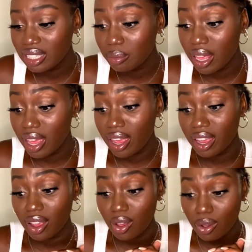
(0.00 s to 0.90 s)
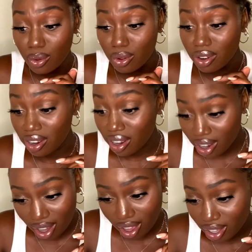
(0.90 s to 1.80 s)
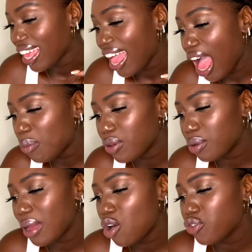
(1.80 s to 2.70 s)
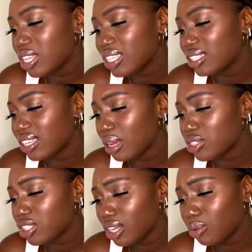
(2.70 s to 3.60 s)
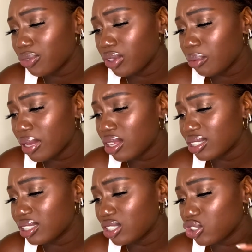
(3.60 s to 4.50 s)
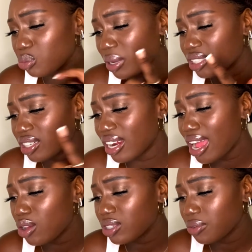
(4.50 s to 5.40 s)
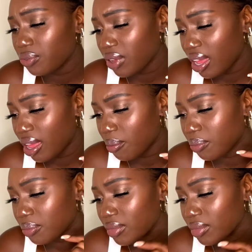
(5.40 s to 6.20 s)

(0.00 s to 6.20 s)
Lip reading: I'm like, oh, girl. I put him out for the same shit with females and disrespecting our house and fam.